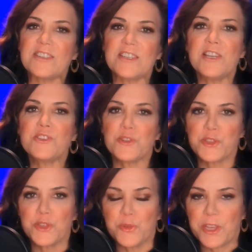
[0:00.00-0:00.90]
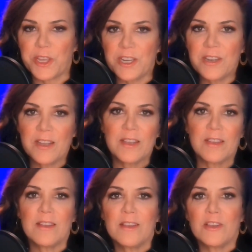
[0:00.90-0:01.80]
teachers union,
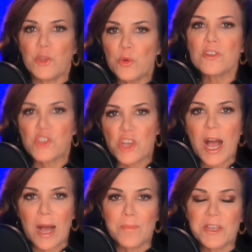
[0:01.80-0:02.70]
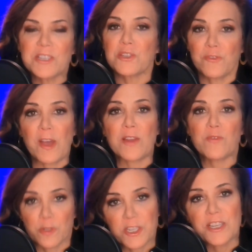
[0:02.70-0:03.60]
your job is to fight
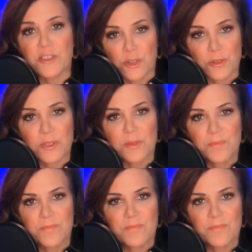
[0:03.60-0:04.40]
for teachers.